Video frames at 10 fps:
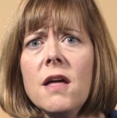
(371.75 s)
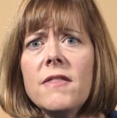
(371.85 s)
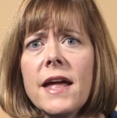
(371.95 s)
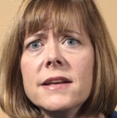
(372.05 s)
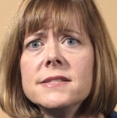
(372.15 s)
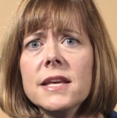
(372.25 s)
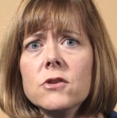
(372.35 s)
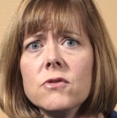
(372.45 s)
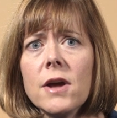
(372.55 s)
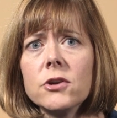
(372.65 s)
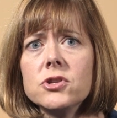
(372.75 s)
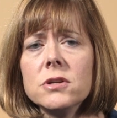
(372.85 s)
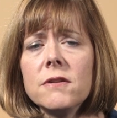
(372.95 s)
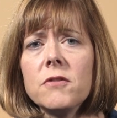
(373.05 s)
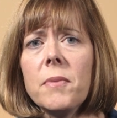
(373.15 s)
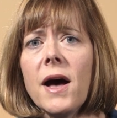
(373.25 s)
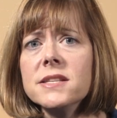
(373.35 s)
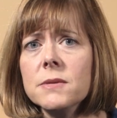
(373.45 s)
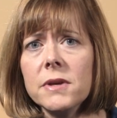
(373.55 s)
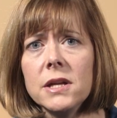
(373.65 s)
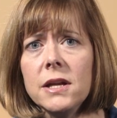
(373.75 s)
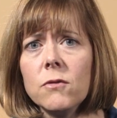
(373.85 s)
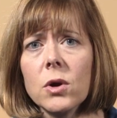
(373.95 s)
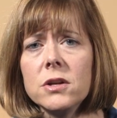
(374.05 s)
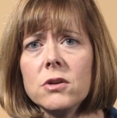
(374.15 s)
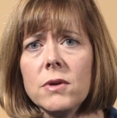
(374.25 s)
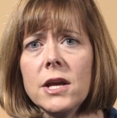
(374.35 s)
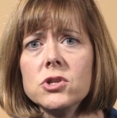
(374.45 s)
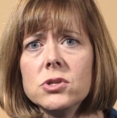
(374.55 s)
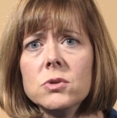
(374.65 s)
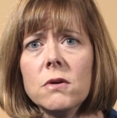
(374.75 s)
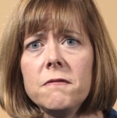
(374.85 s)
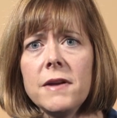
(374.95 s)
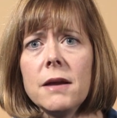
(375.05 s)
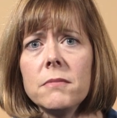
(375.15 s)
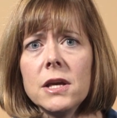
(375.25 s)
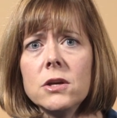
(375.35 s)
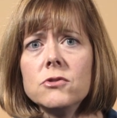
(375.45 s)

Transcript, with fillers: That is, the introduction of the possibility of organ donation to a family